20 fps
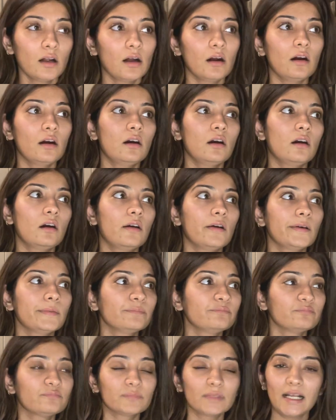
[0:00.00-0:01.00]

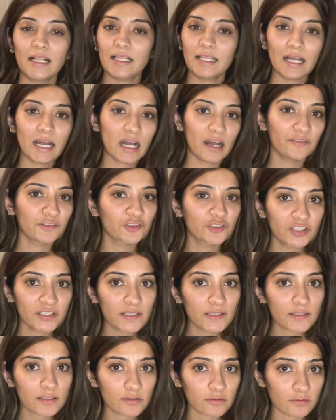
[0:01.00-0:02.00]
I'll have a
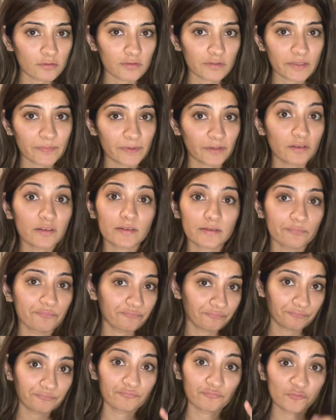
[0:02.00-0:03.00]
cheese toast because
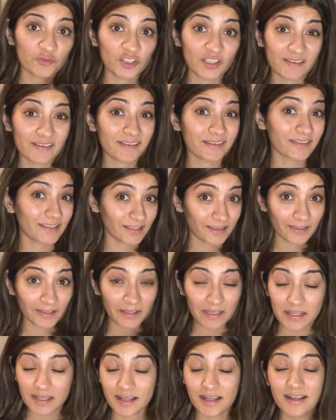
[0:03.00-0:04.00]
cheese is
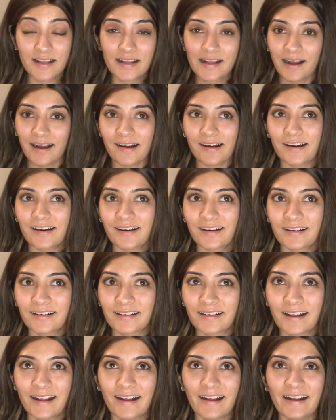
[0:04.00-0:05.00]
healthy.
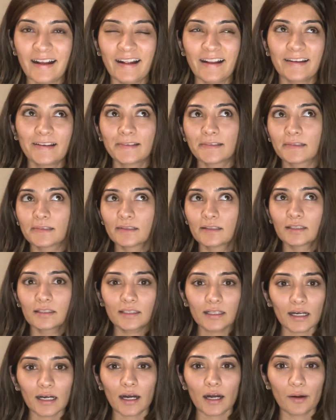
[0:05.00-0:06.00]
And
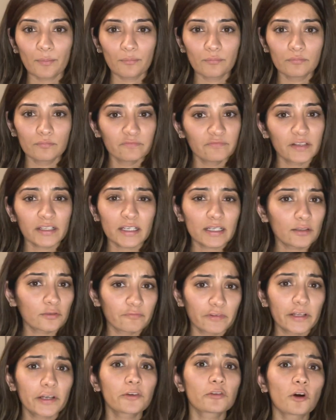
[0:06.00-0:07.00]
yeah, very
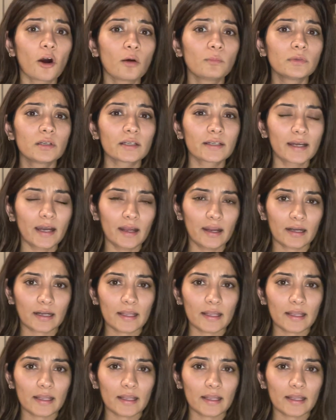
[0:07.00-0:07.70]
very normal diet.